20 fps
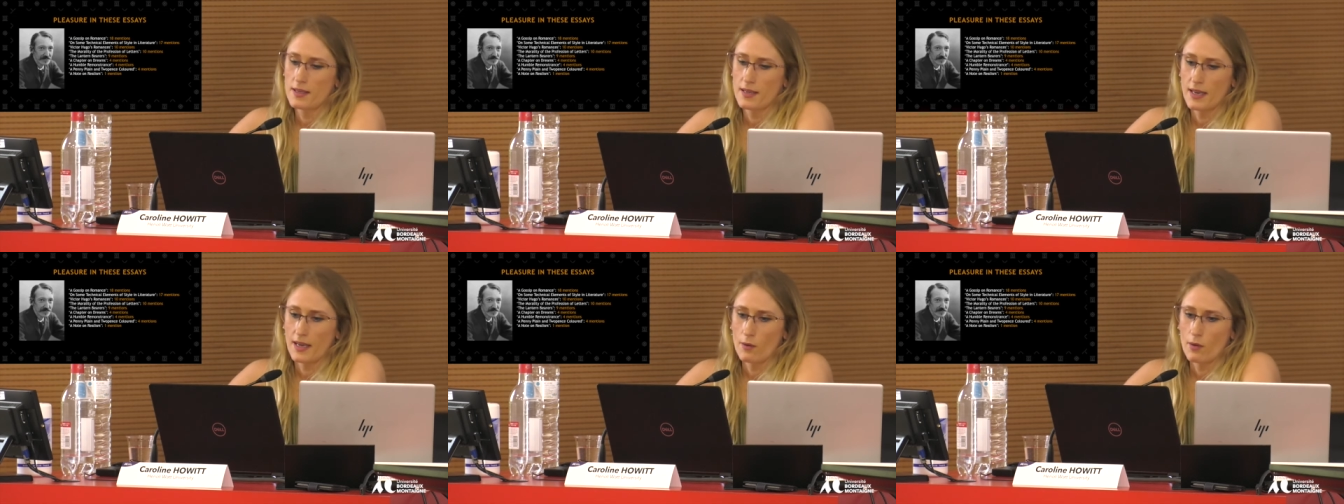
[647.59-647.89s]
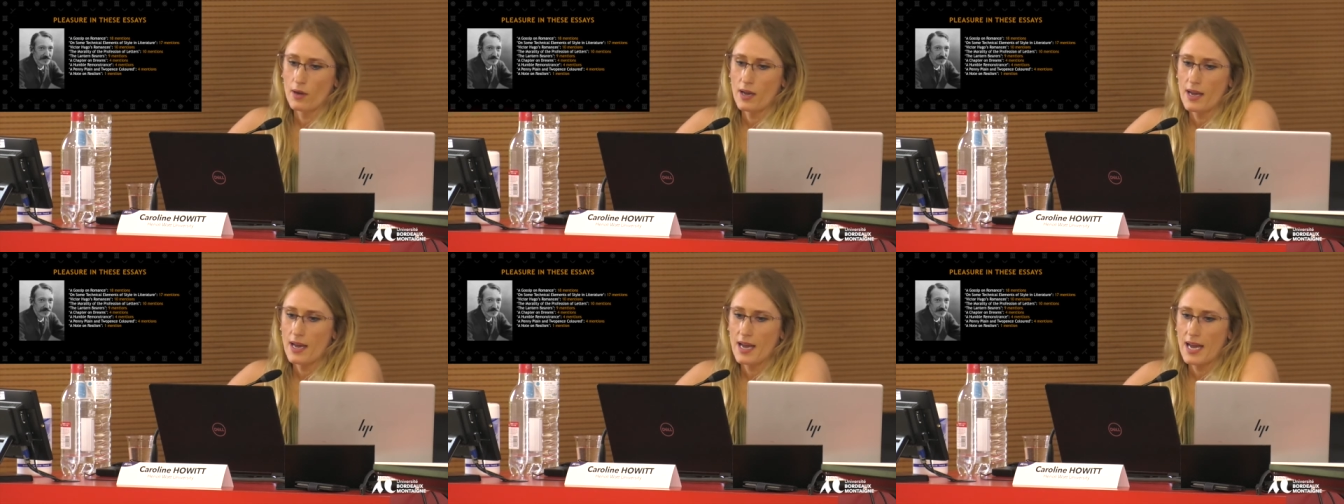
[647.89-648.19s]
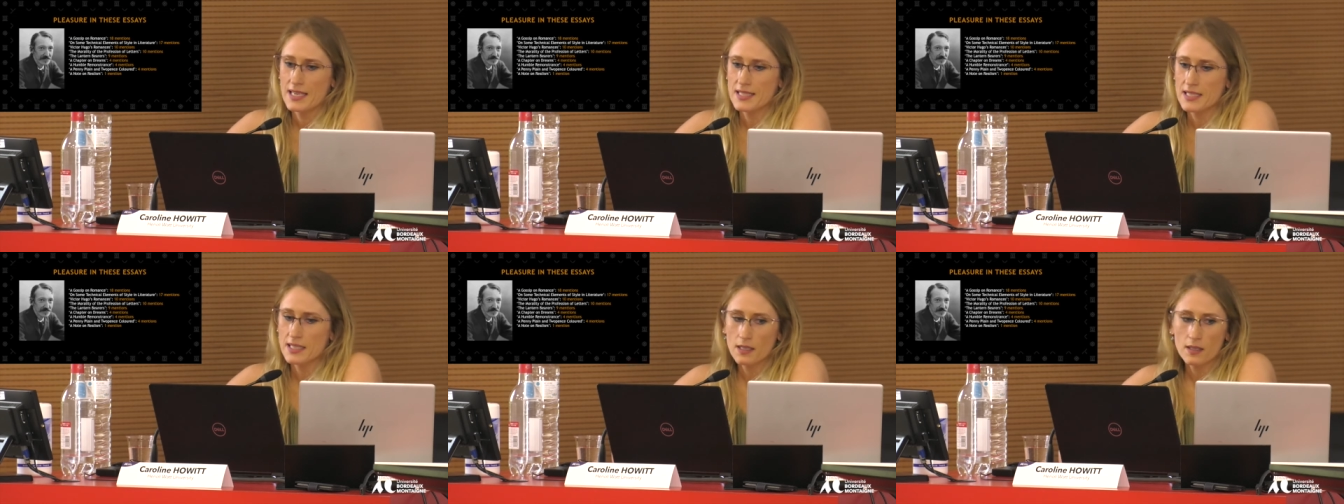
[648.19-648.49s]
Now,
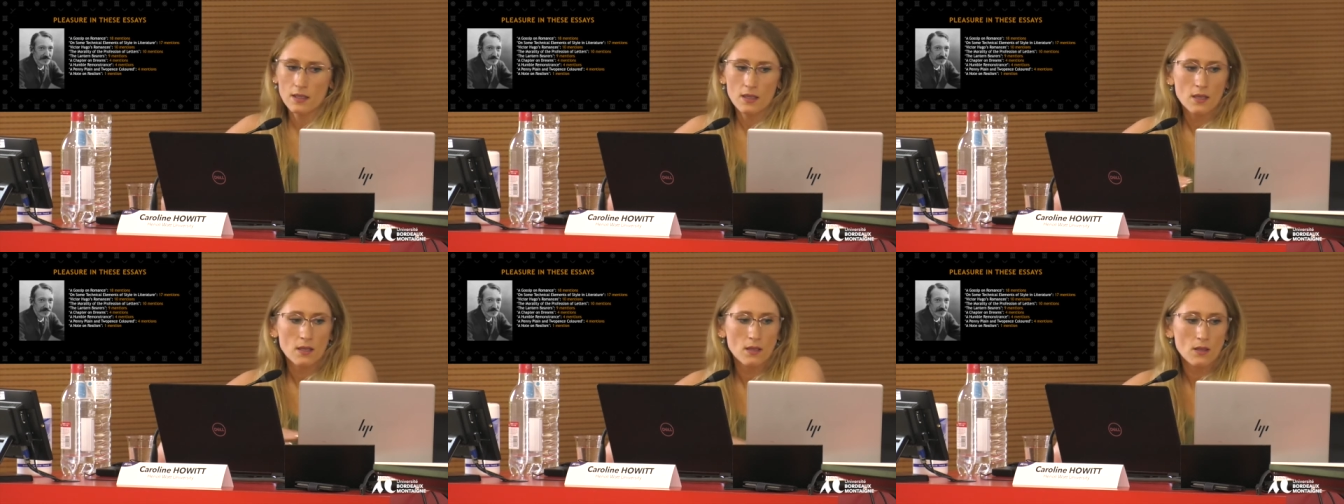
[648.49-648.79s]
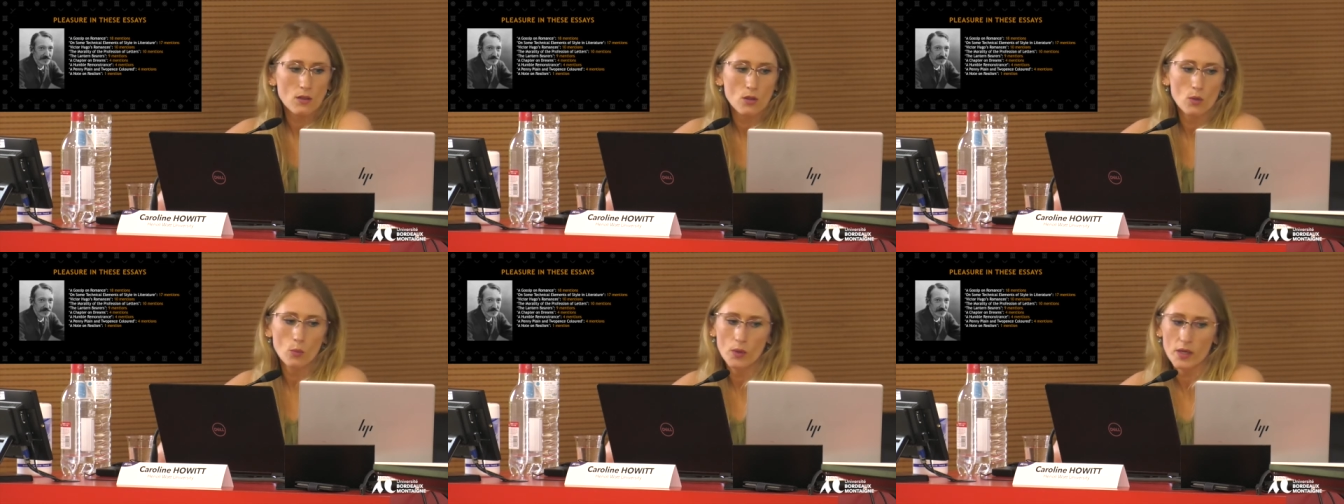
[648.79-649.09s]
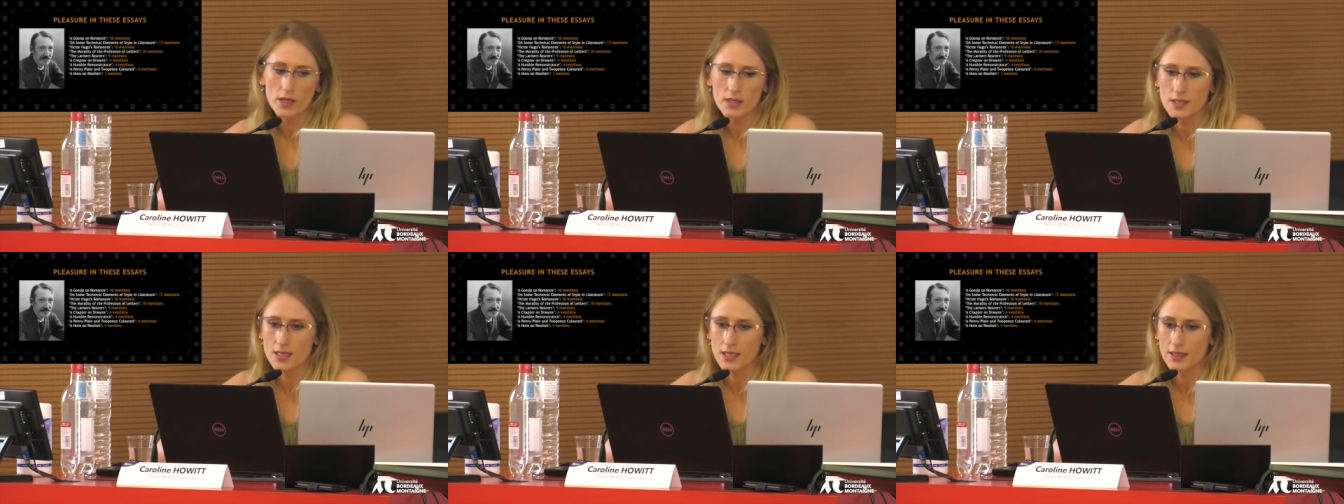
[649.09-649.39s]
adding the
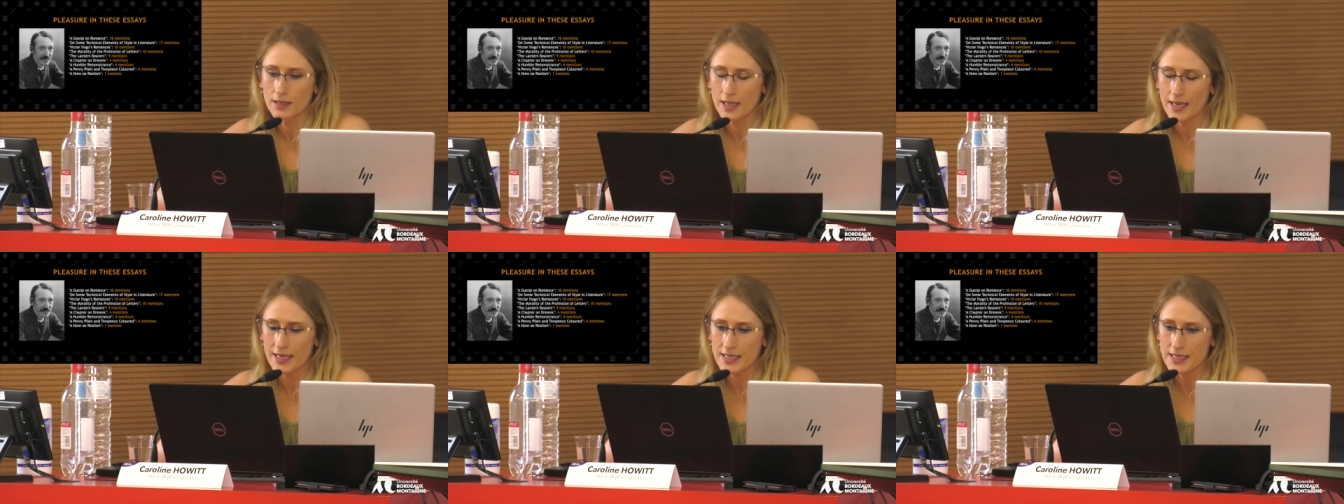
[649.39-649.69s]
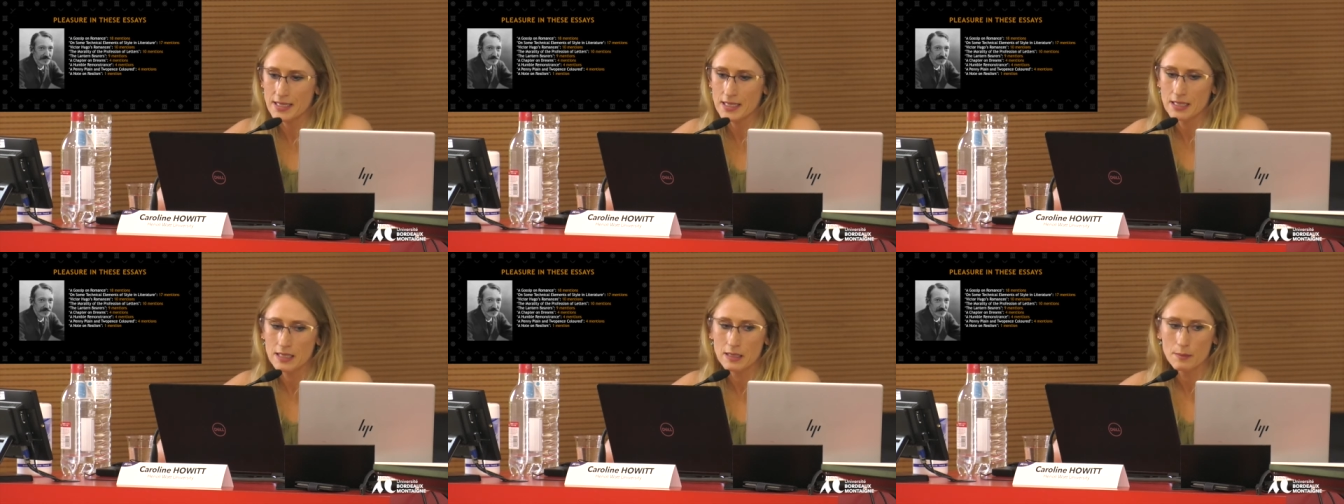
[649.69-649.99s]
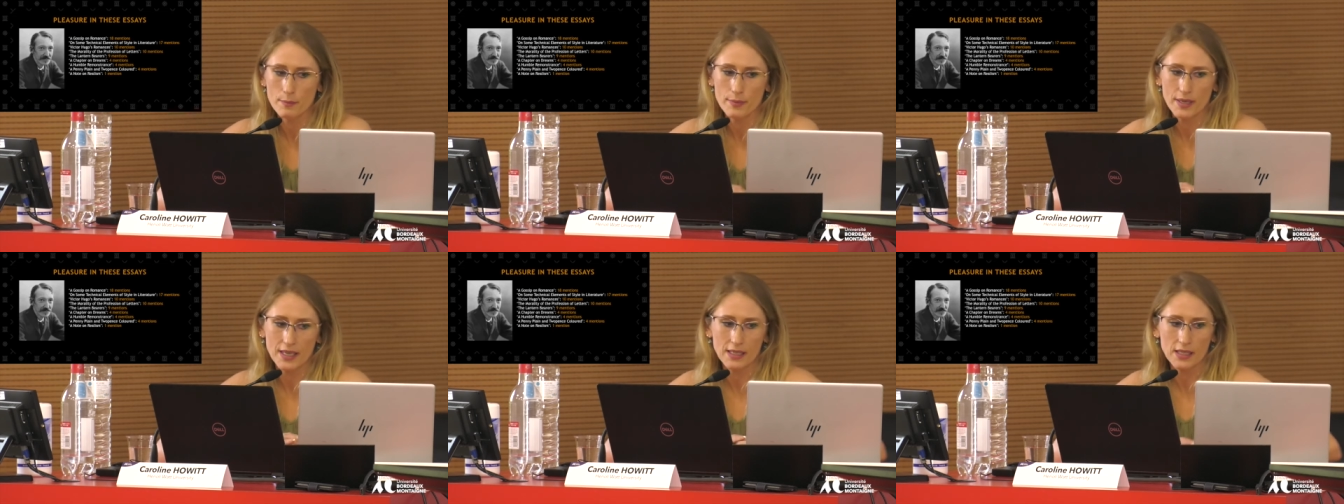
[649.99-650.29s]
word delight
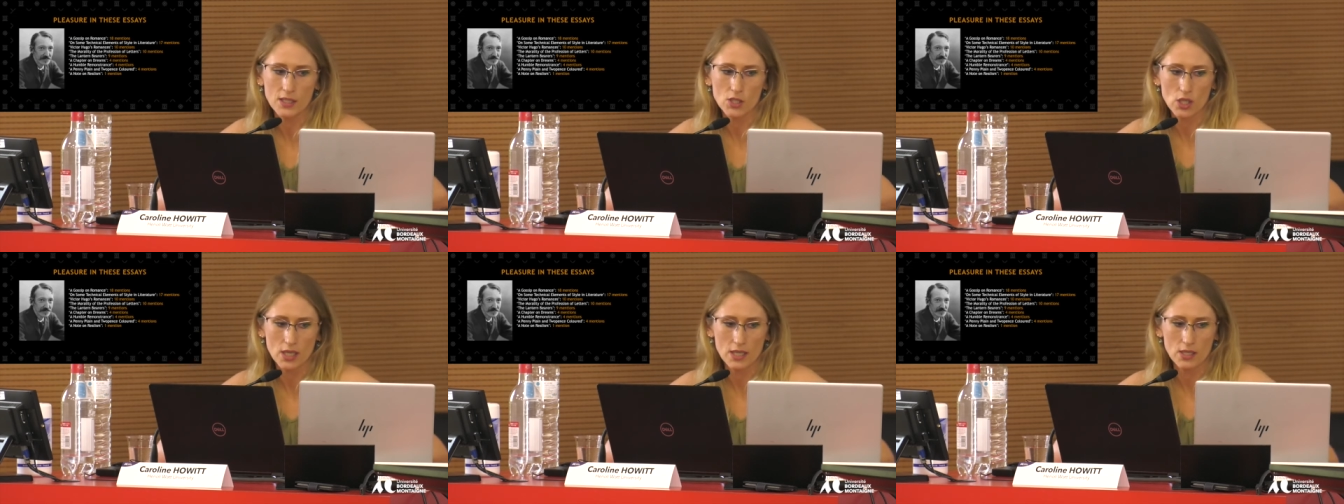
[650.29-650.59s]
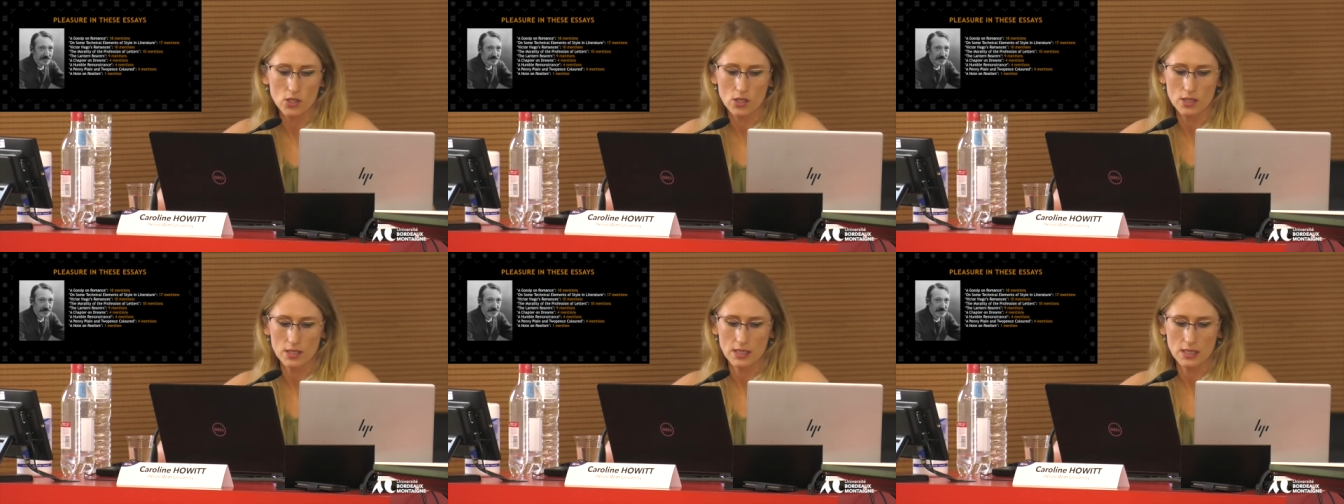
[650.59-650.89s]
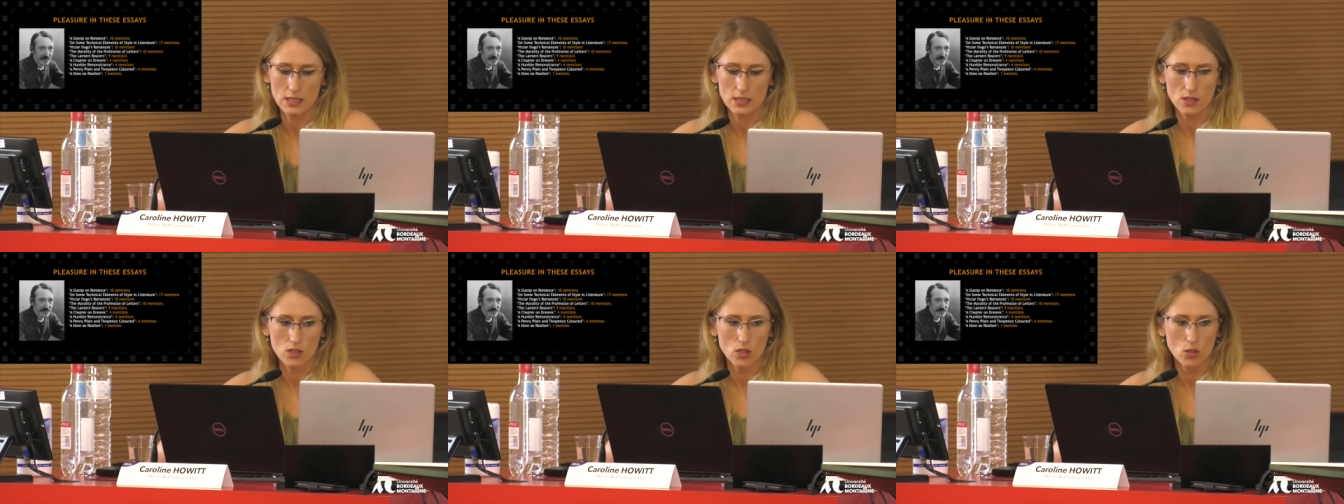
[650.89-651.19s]
barely changes
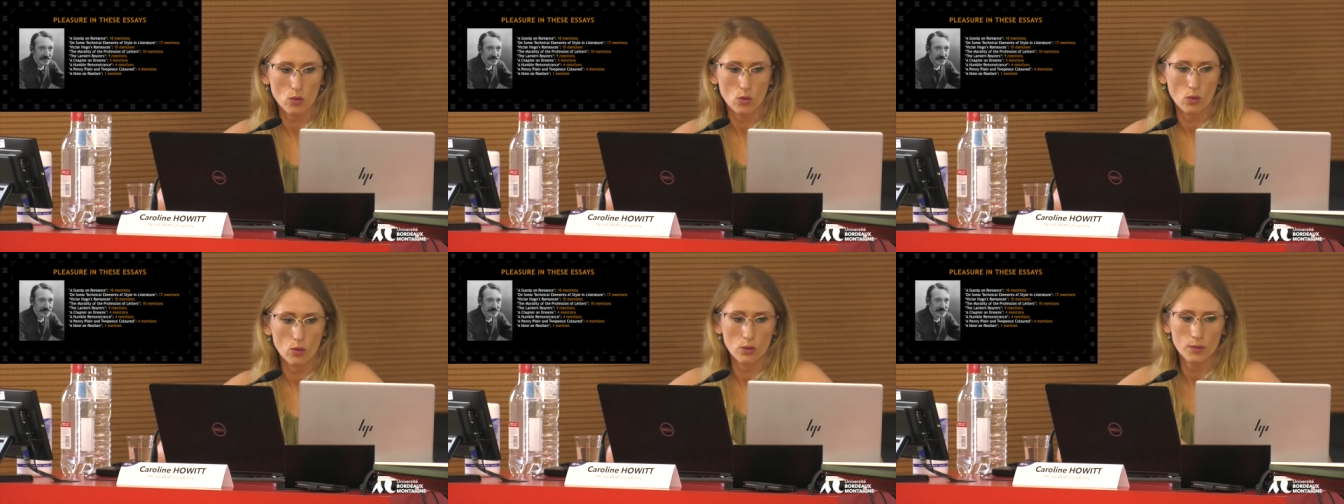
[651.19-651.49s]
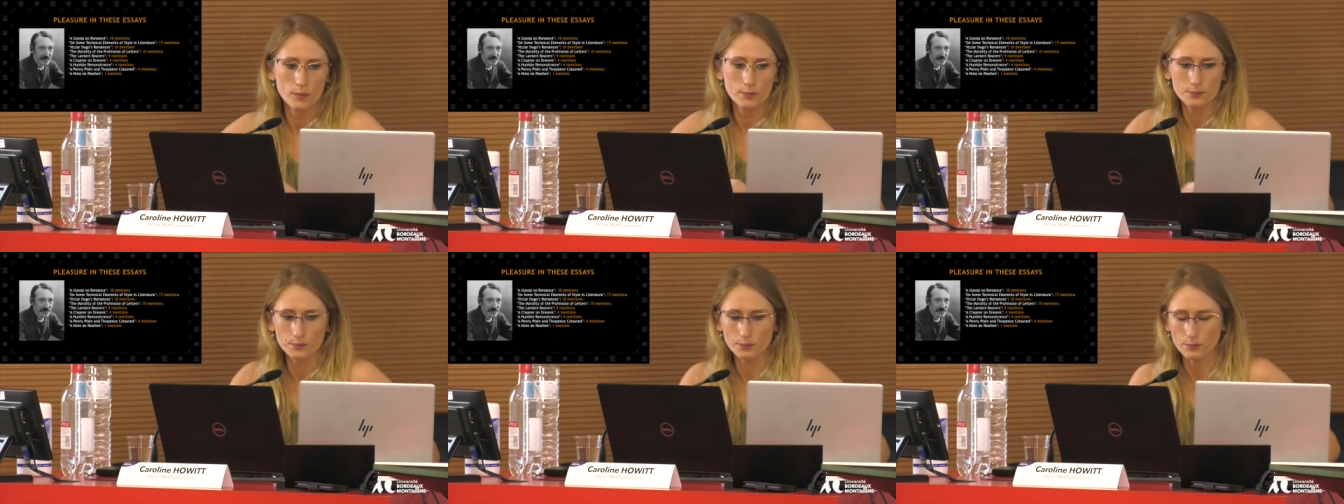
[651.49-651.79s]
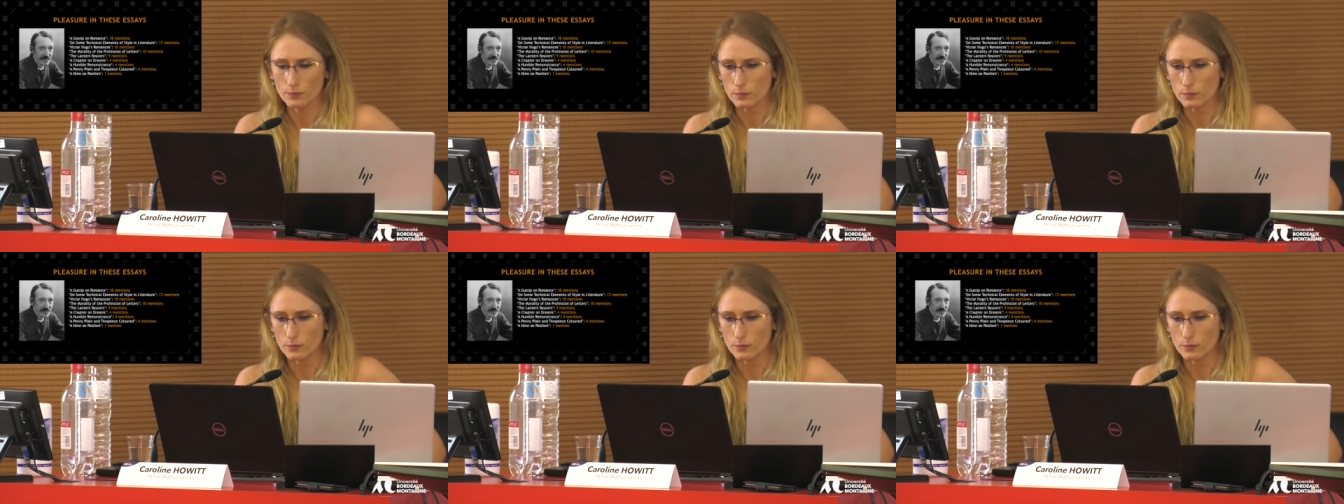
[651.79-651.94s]
this at all.